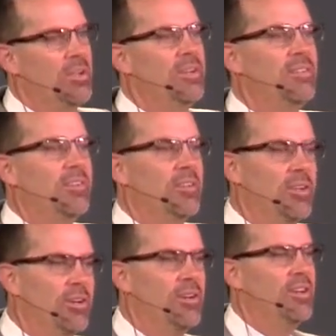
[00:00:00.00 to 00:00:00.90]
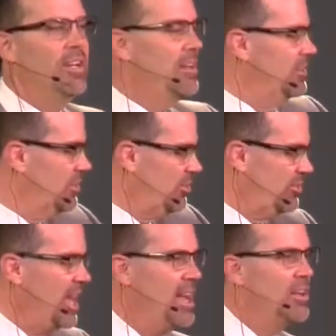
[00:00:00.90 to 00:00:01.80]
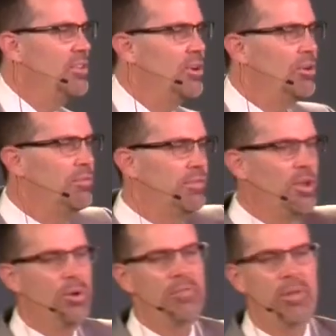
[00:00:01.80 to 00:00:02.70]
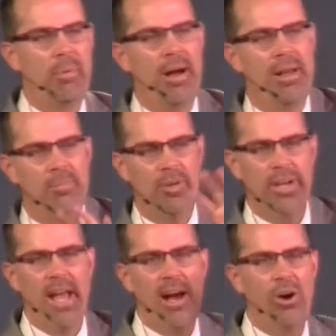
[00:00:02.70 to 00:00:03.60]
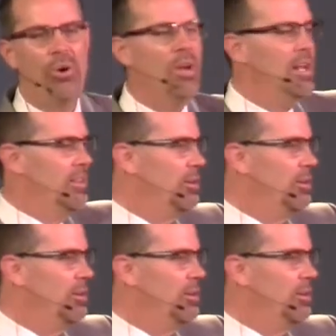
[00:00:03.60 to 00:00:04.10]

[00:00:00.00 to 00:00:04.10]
You need to learn and understand the whole flow of the Bible and how